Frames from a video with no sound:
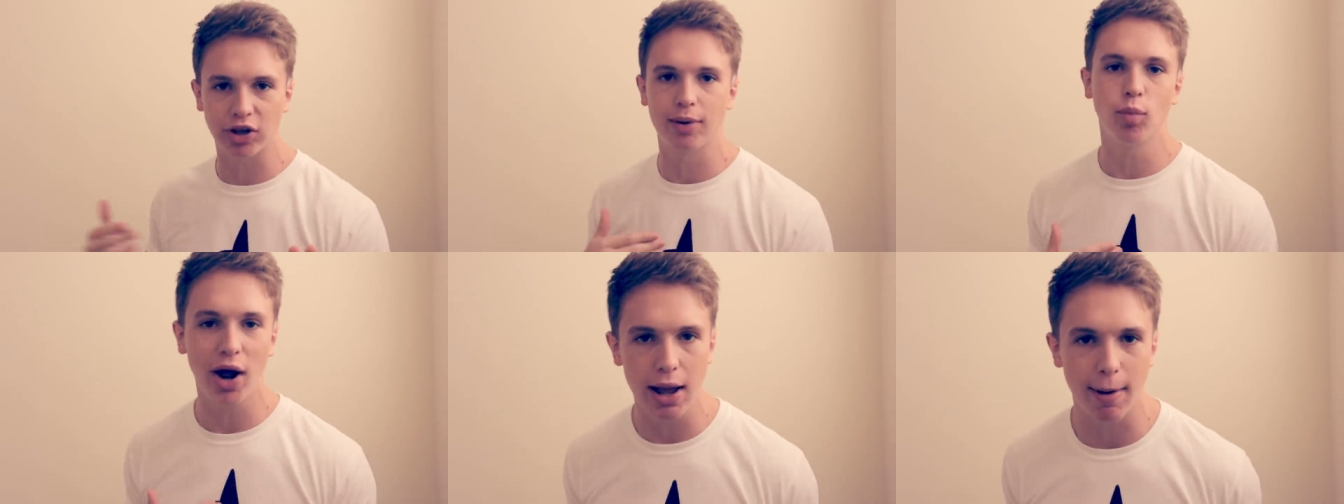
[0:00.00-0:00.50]

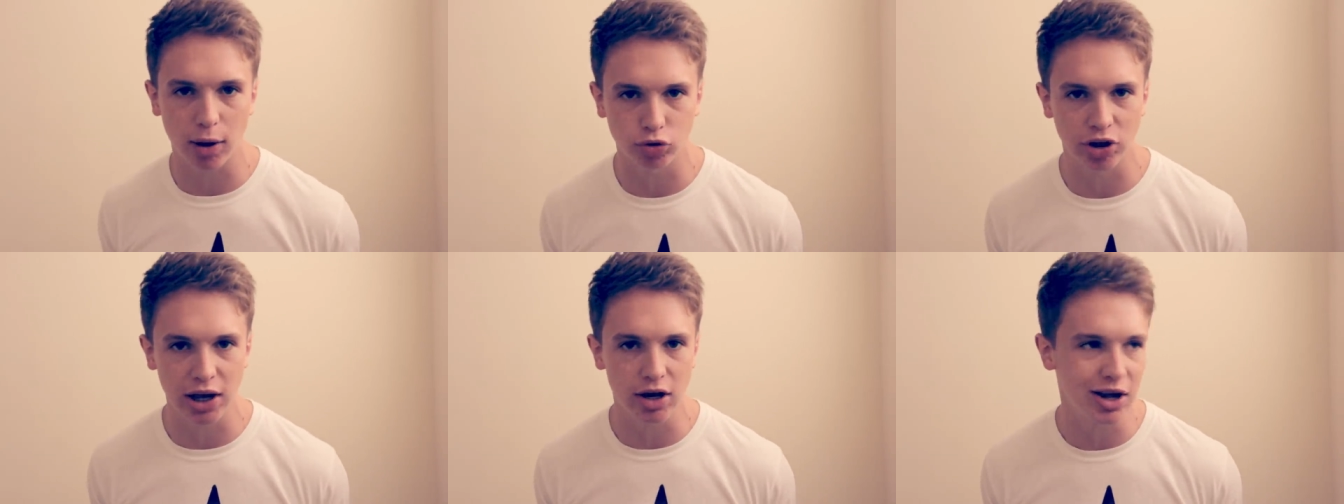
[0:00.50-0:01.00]
same way
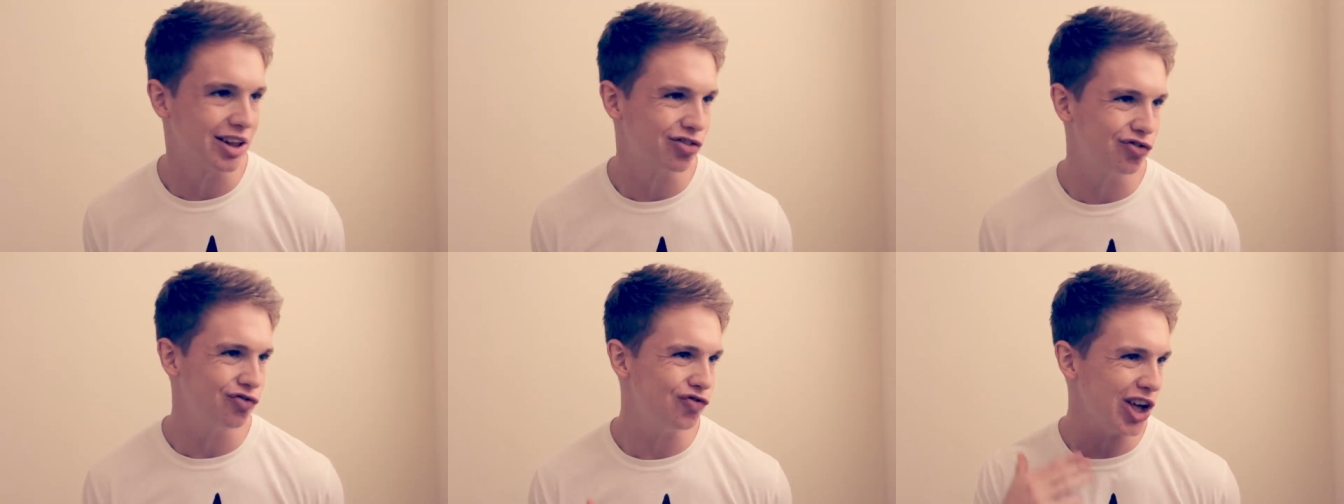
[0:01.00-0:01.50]
about it and it's
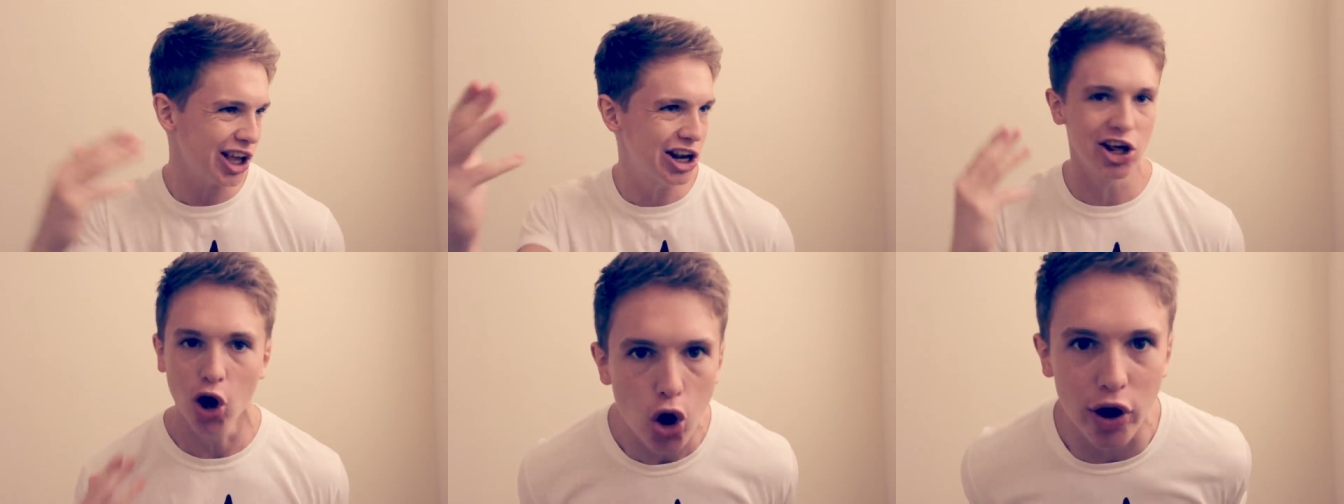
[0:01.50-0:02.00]

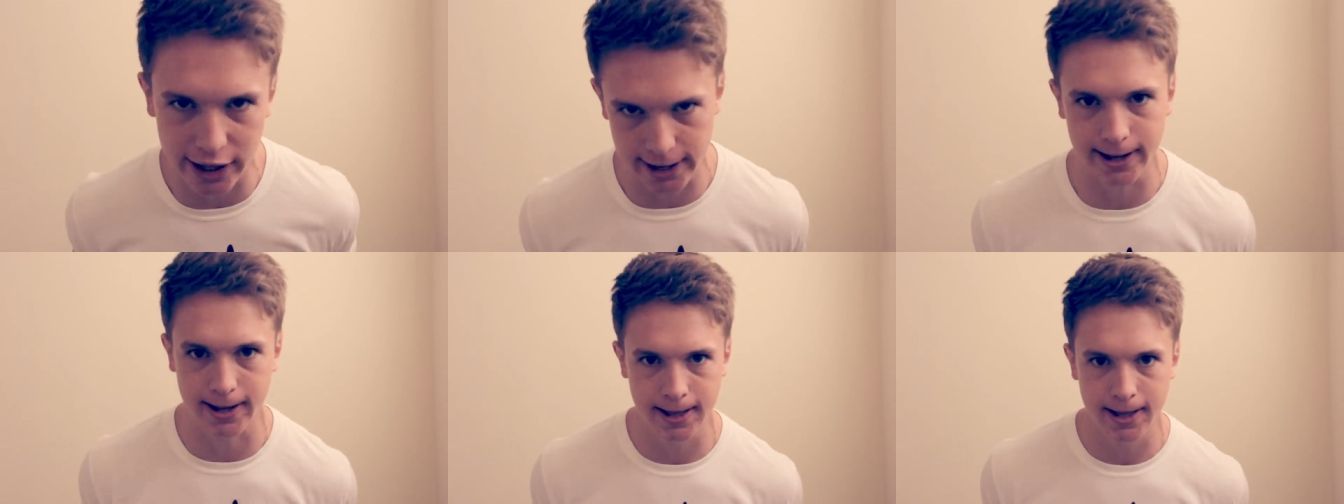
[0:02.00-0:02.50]
fucking
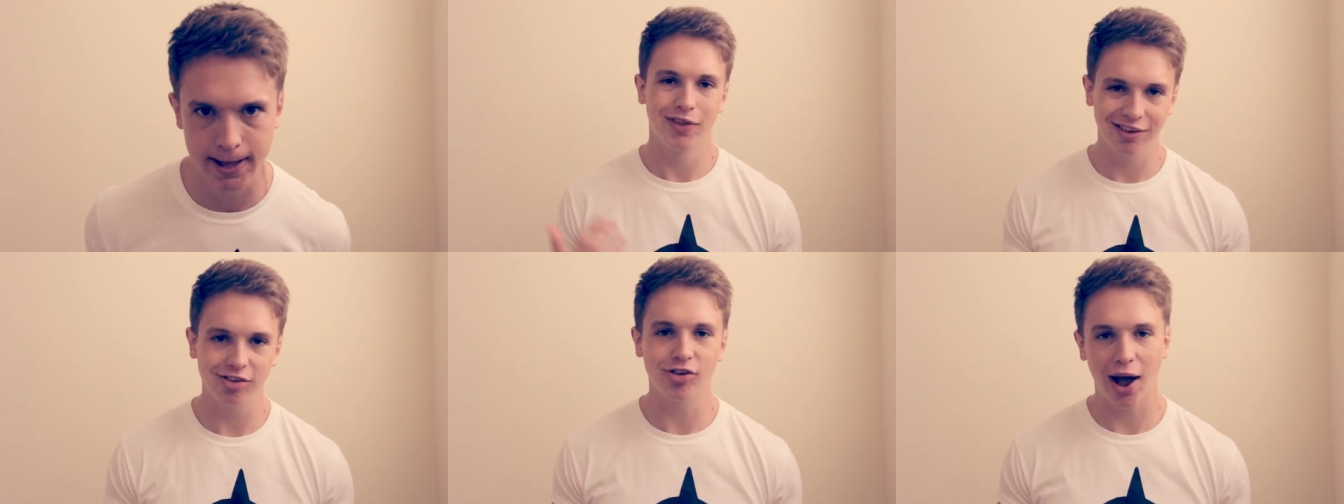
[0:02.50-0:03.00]
annoying.
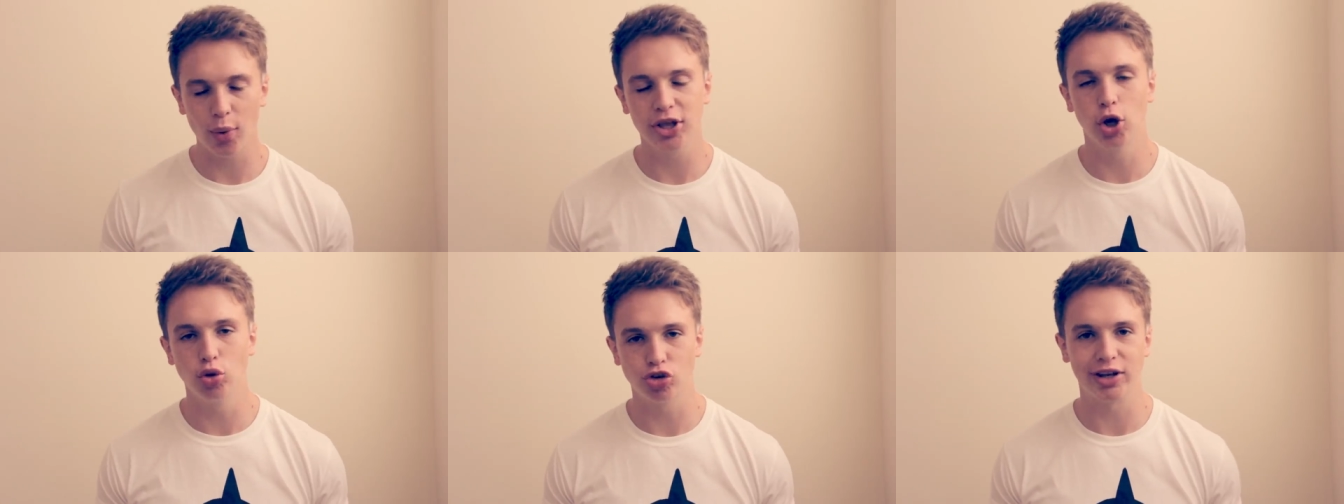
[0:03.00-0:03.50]
This is how
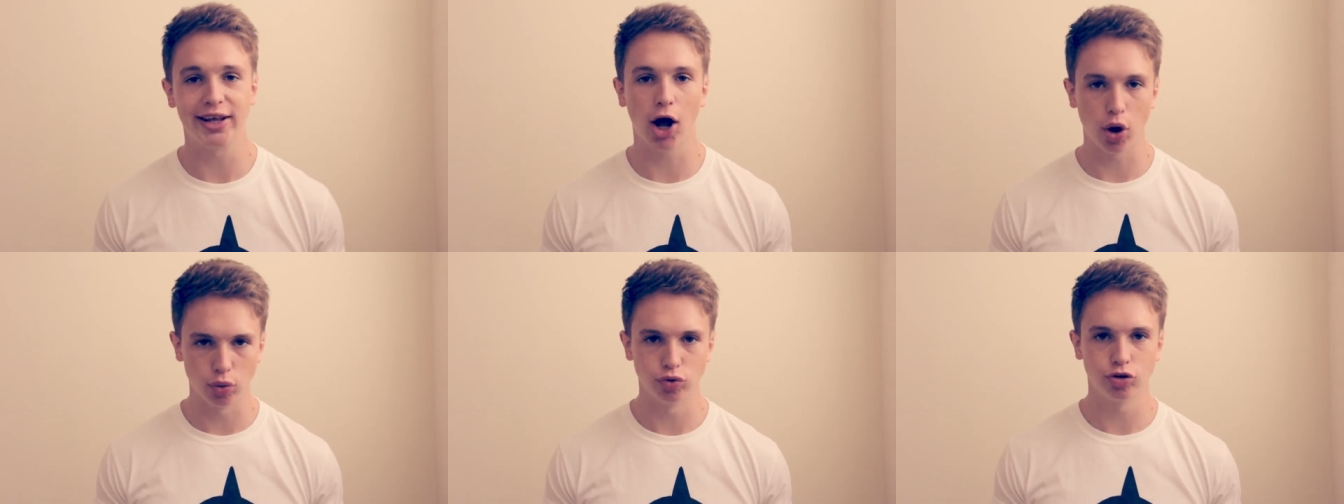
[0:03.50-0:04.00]
it usually
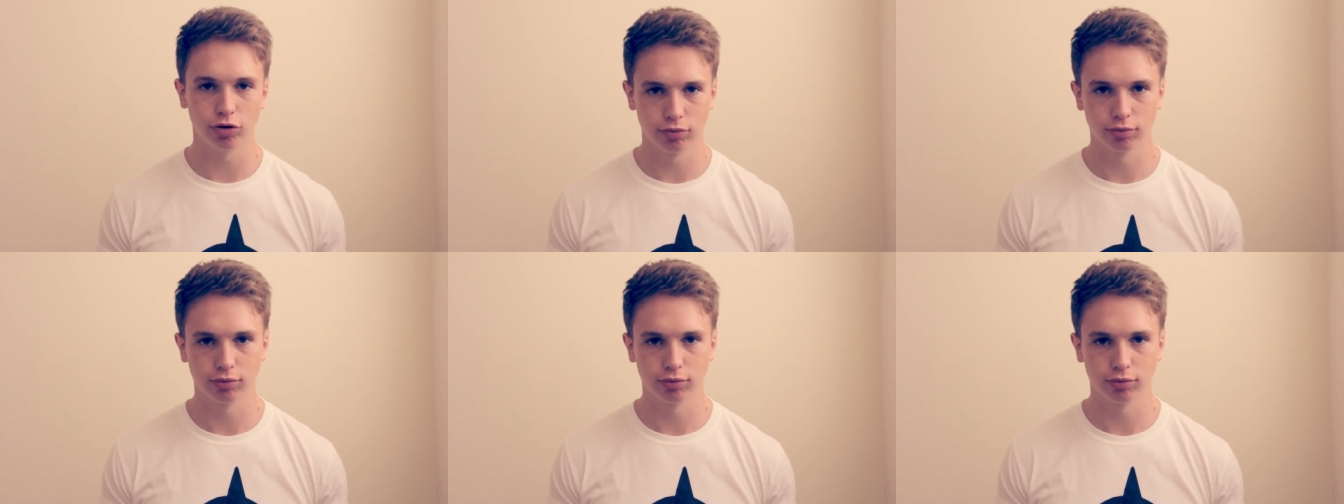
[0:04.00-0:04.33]
goes.